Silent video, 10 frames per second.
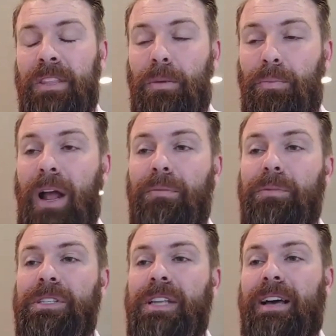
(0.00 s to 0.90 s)
The
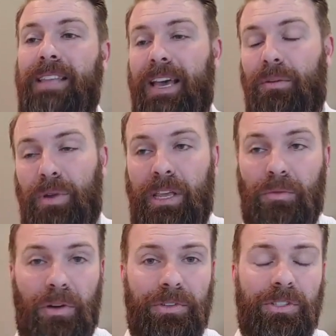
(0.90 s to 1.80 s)
problem is not that. We
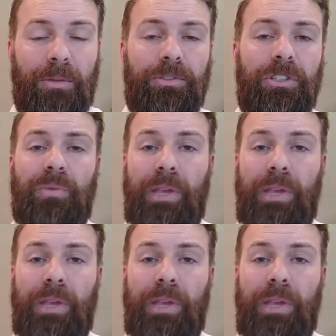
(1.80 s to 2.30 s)
get rid of assumptions,